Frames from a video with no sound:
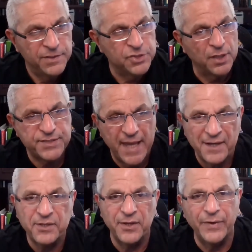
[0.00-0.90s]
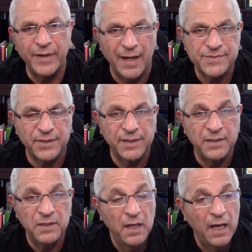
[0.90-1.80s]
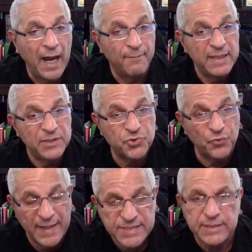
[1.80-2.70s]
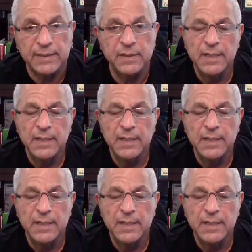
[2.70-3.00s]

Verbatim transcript: Just out of curiosity, I'm interested.